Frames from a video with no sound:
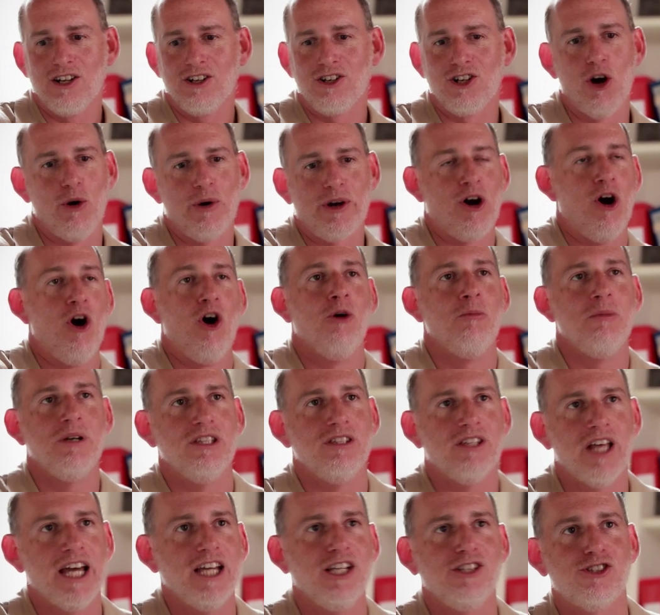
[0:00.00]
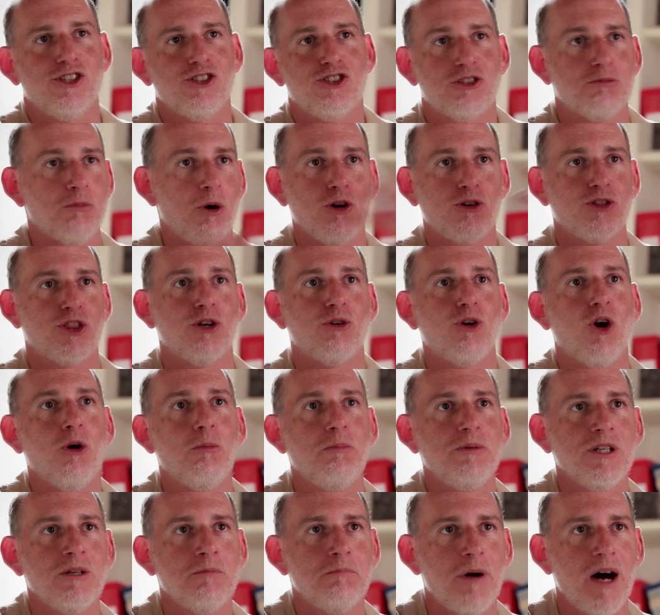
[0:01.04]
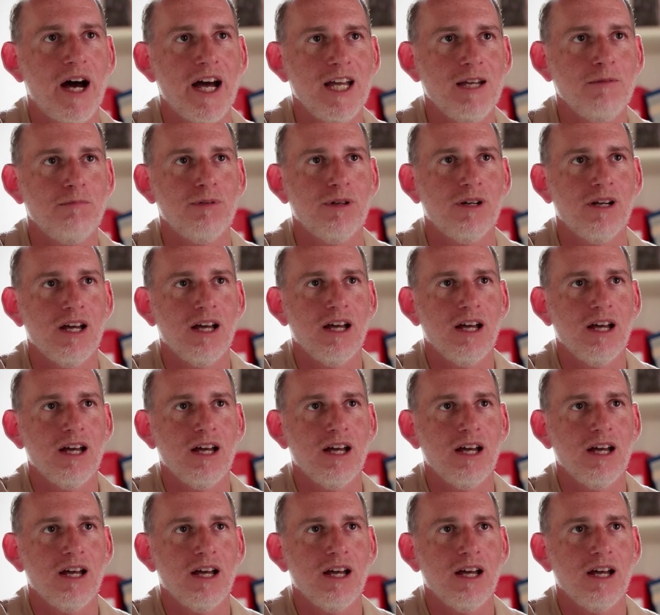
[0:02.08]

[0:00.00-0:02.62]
going home at night to smoke their opium pipe,